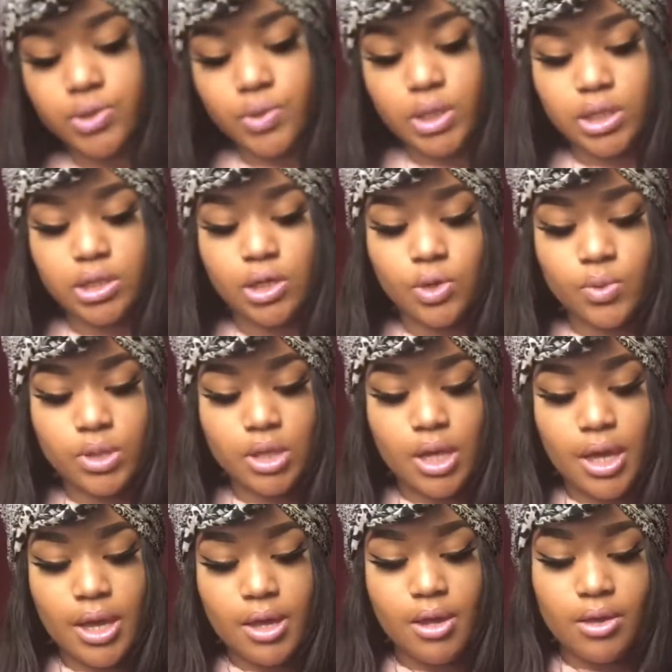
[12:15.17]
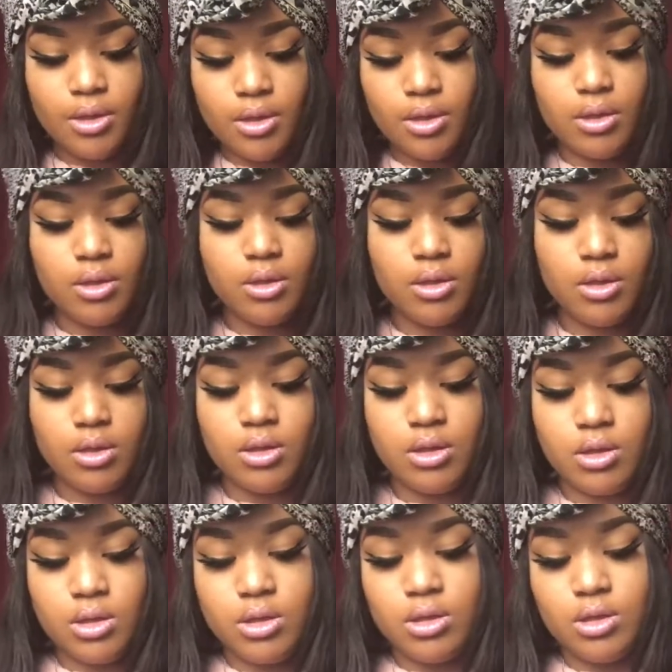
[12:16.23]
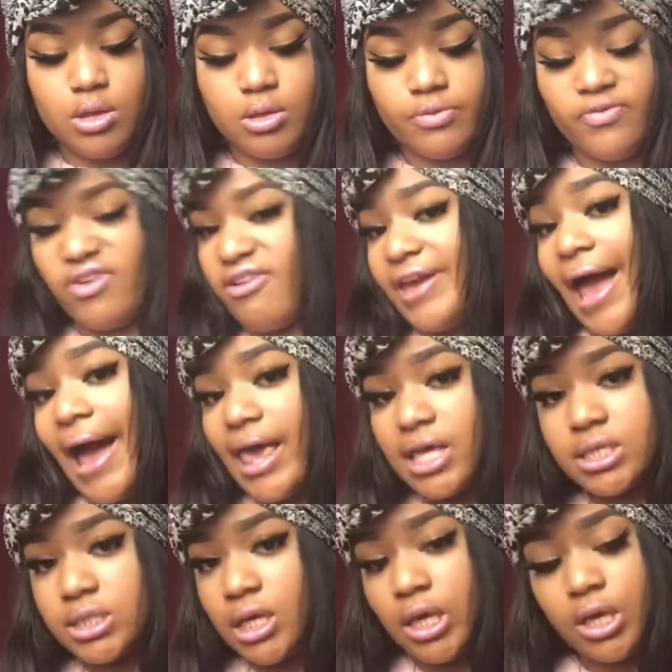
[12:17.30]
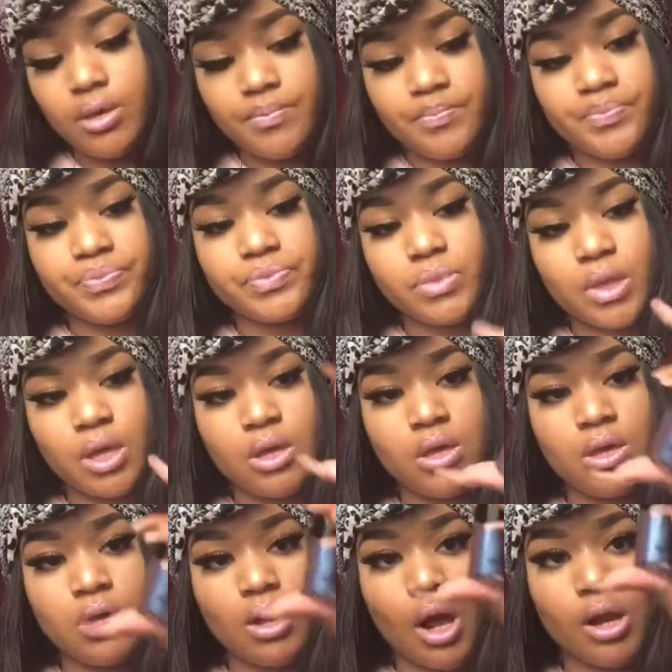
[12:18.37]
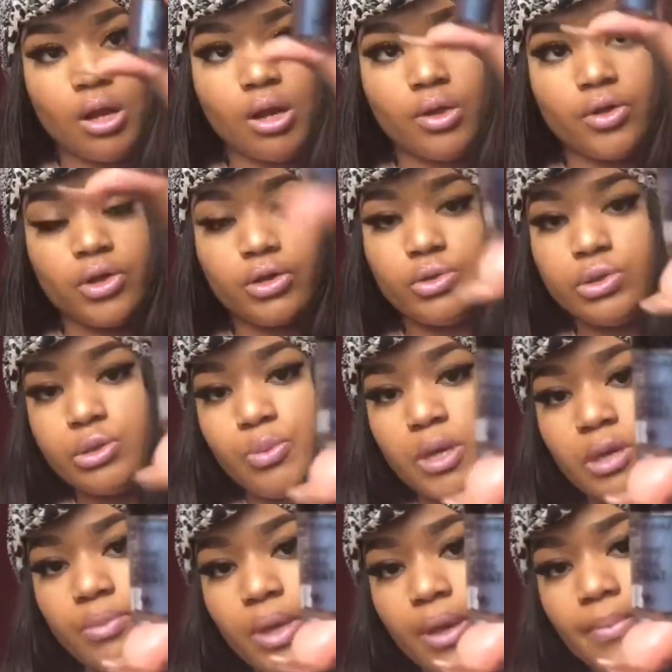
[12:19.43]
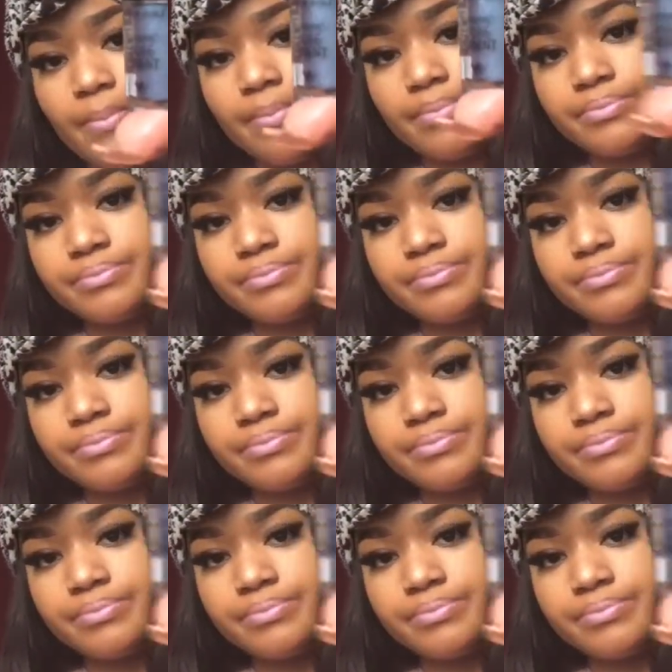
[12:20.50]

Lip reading: do a lip with that. Very icy. And another loose pigment.